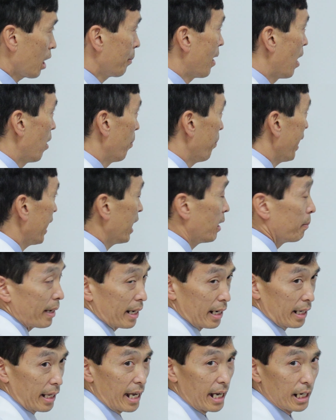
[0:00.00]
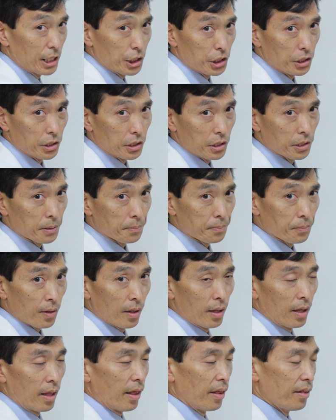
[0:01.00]
about pain medications,
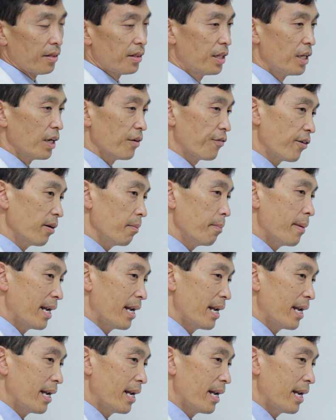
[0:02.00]
different